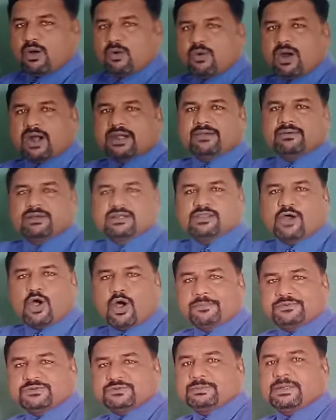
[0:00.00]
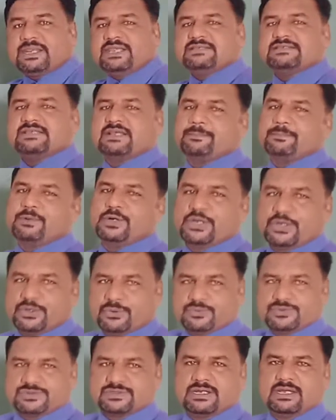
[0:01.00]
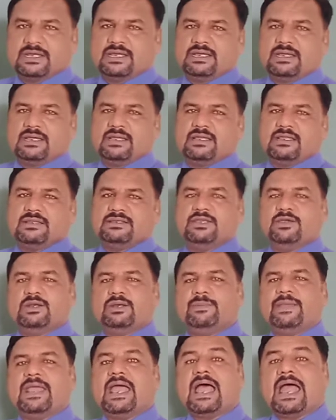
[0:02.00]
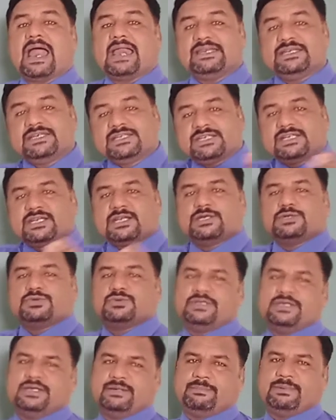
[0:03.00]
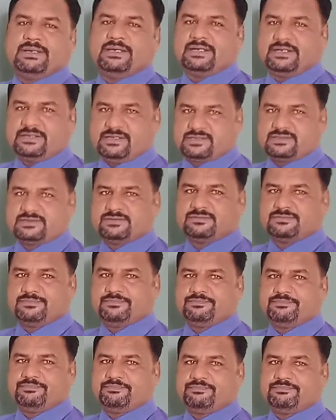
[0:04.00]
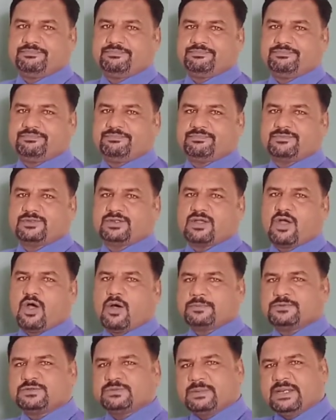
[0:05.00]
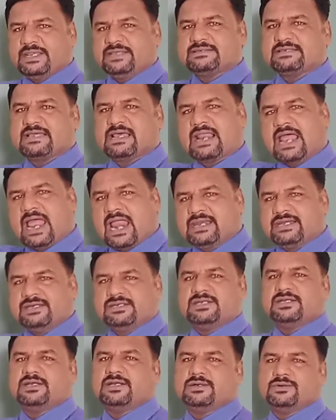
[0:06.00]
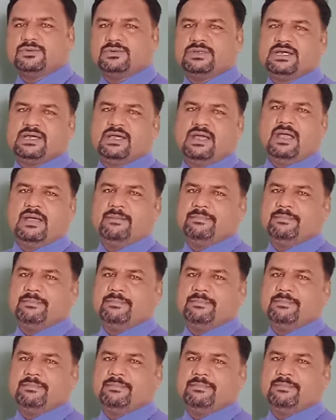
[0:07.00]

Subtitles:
whatever the offsprings are produced, they will be identical to their parents. Offsprings are identical to the